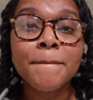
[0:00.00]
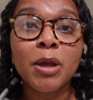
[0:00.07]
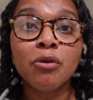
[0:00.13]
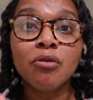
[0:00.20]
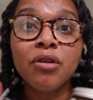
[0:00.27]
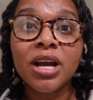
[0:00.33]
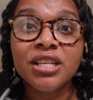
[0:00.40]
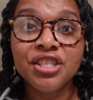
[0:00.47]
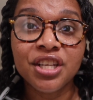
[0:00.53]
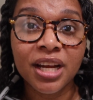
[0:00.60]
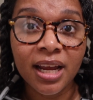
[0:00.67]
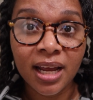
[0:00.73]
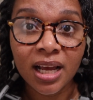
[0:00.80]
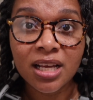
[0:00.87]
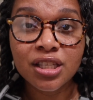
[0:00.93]

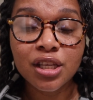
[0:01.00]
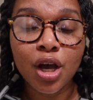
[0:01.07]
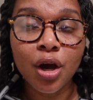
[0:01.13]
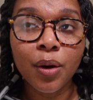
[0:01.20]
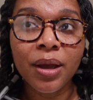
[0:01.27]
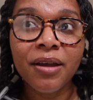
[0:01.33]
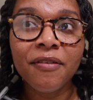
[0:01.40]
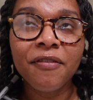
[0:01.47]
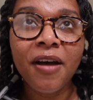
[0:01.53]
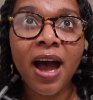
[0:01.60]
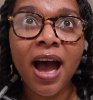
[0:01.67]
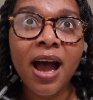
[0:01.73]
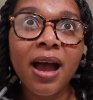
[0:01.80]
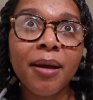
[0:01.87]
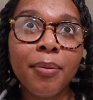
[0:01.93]
rushing, so if
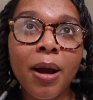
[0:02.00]
I